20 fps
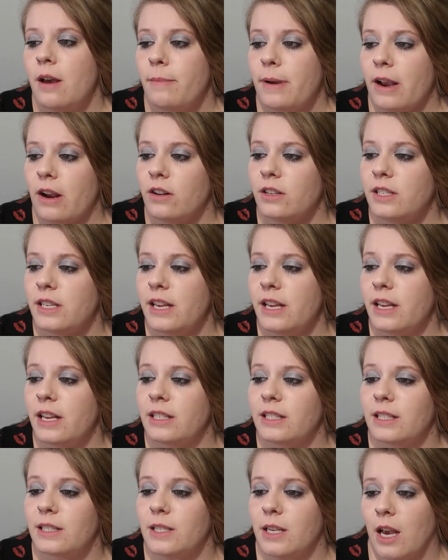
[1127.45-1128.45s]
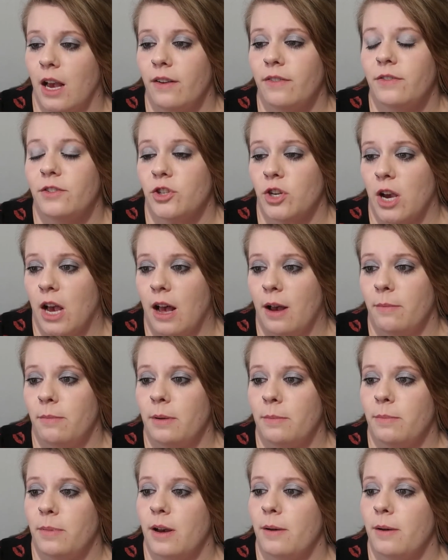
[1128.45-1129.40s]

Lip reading: Parenting is a tough job,